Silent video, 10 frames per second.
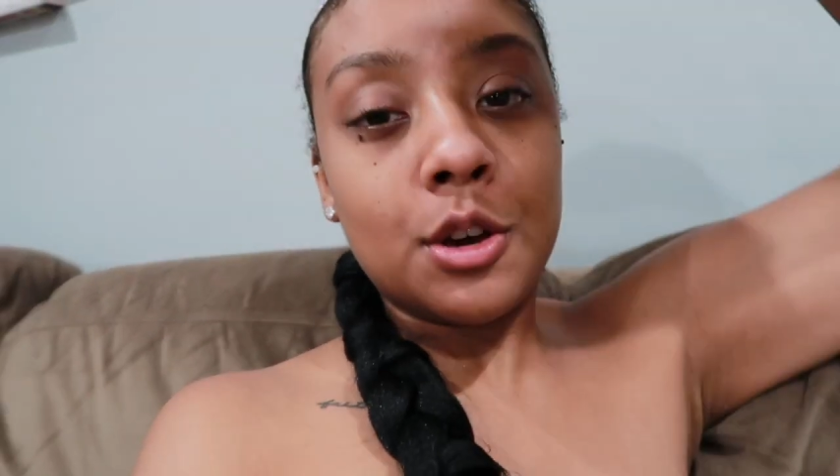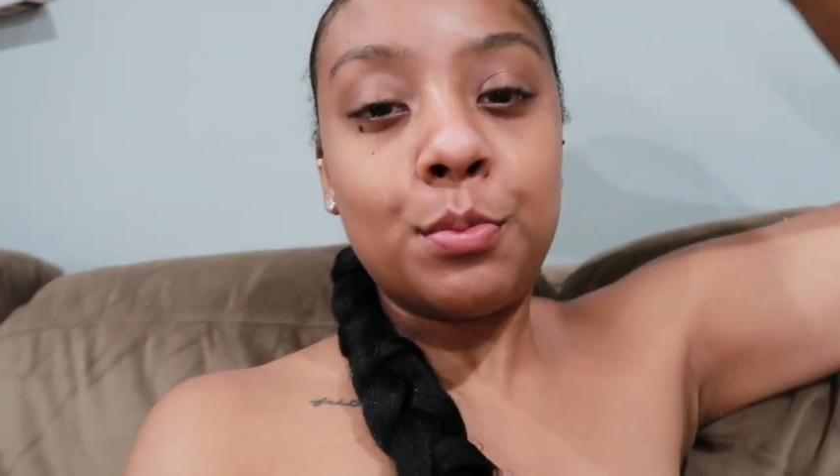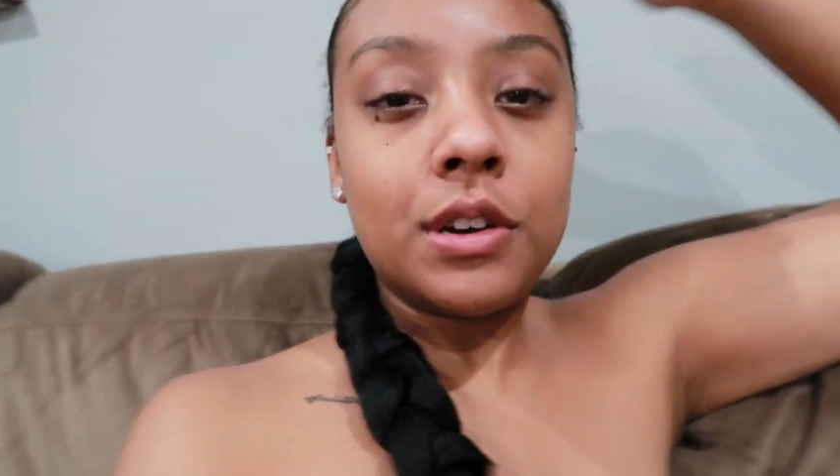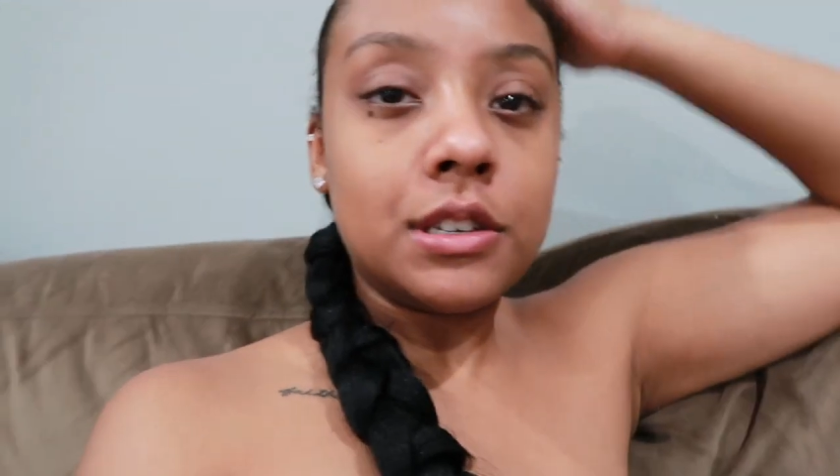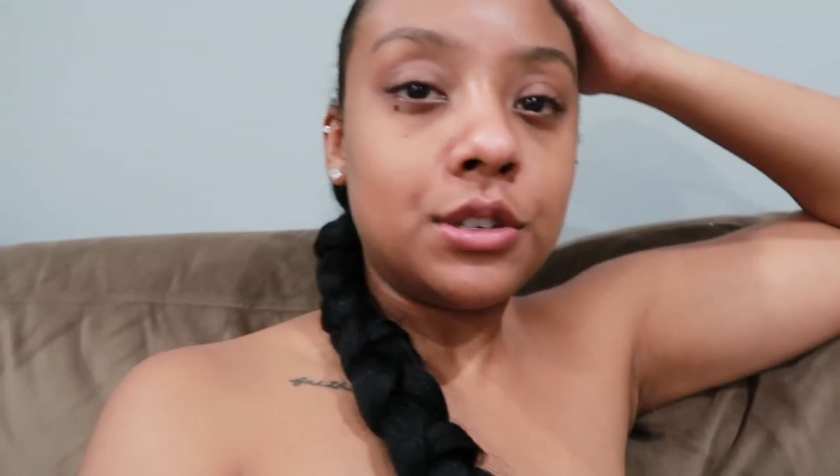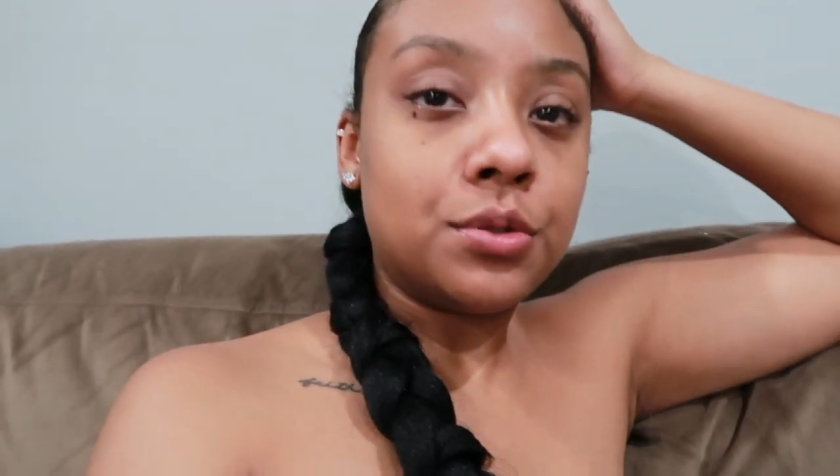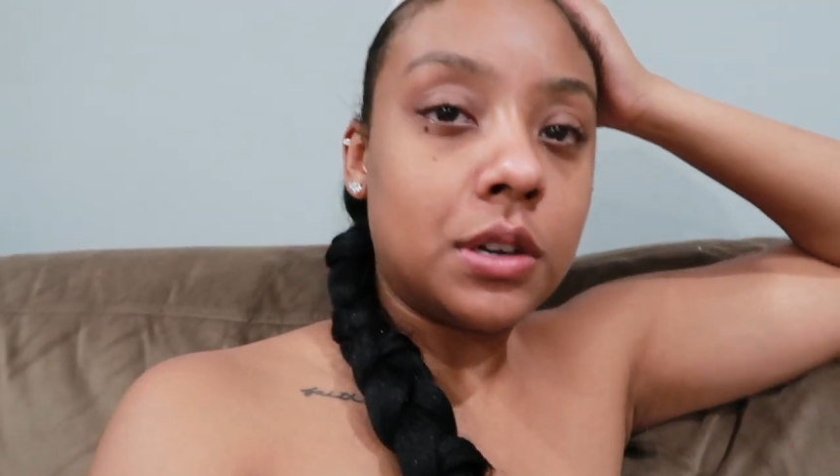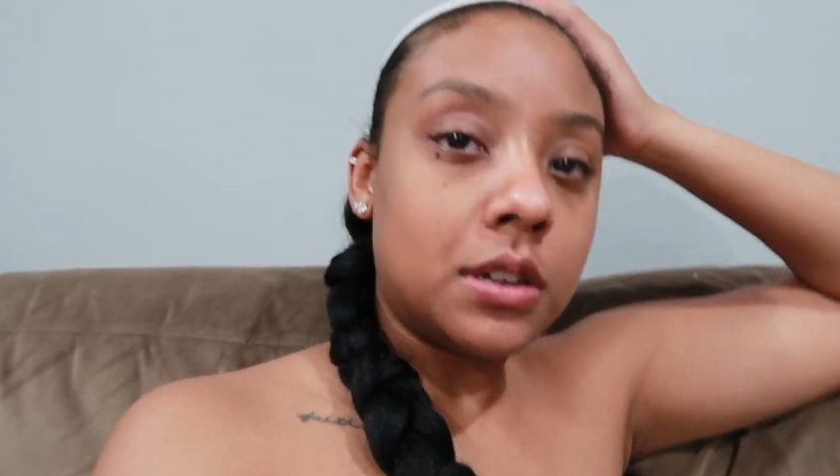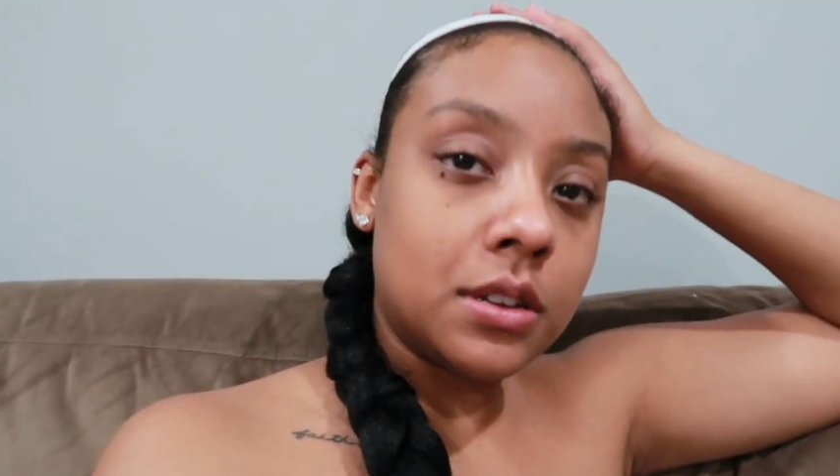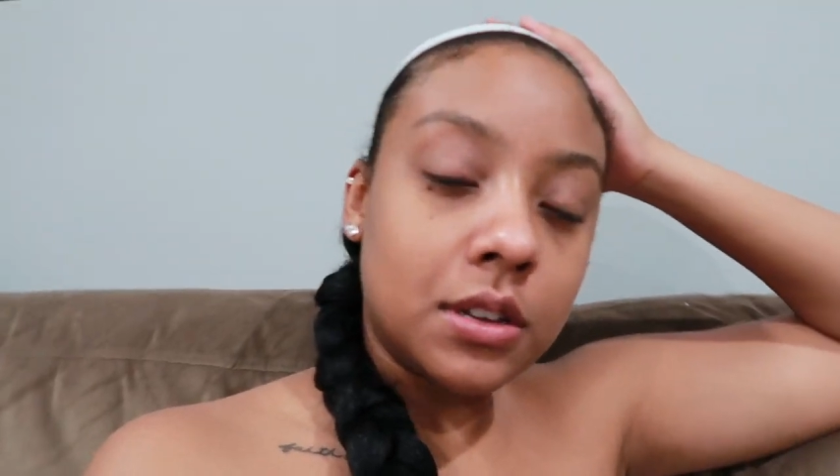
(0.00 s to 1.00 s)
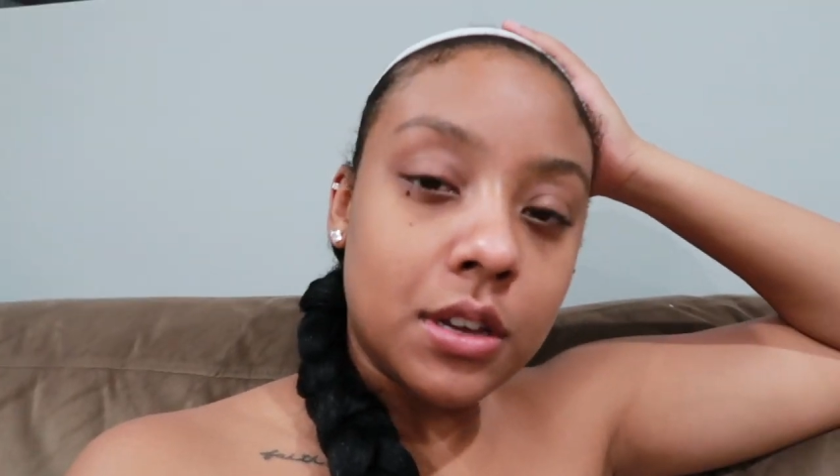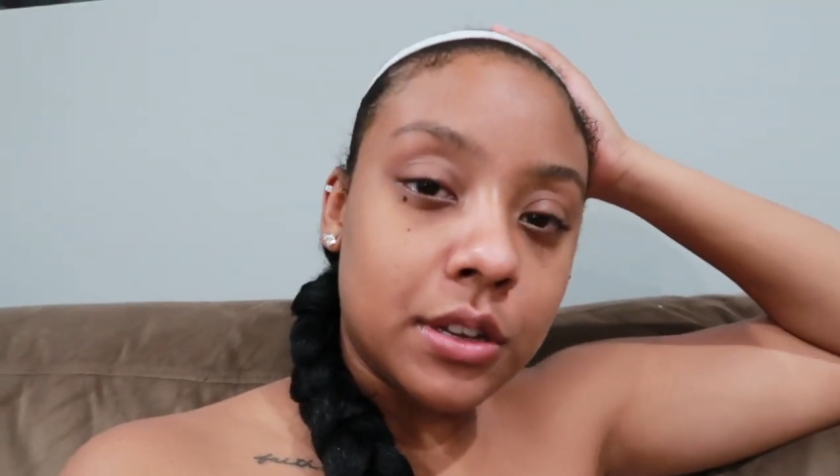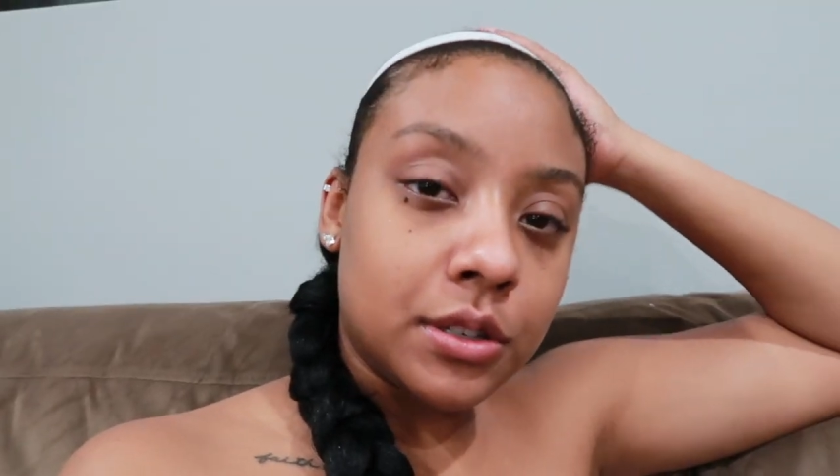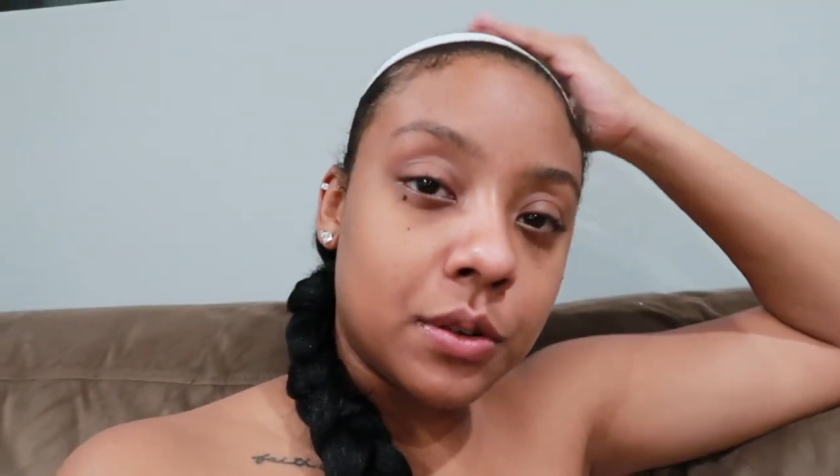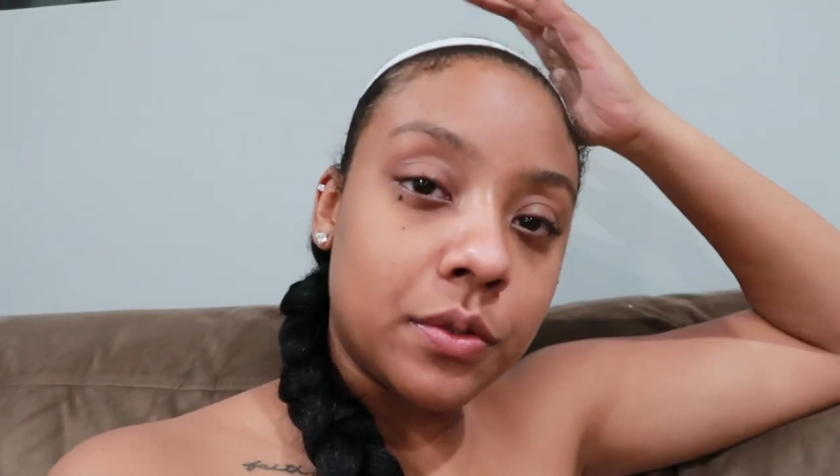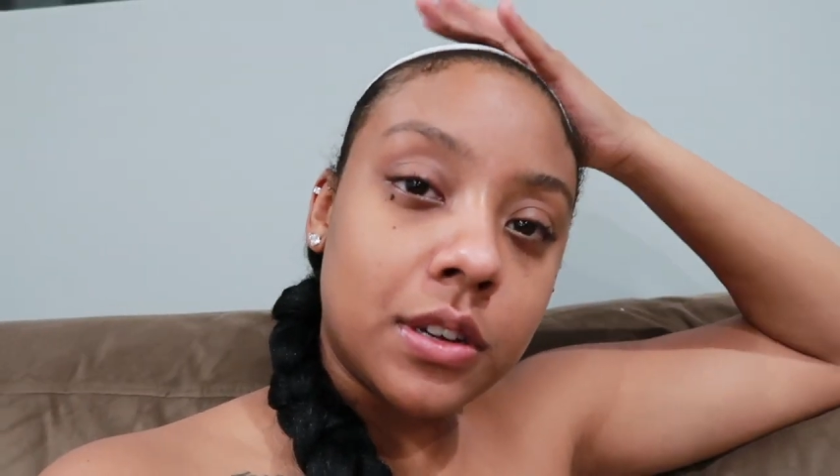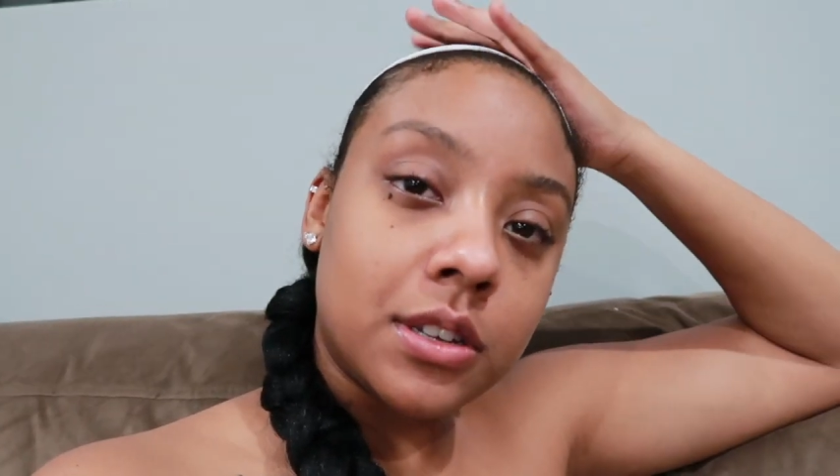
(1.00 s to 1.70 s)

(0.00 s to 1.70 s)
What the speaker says: hope you guys enjoyed it. Don't forget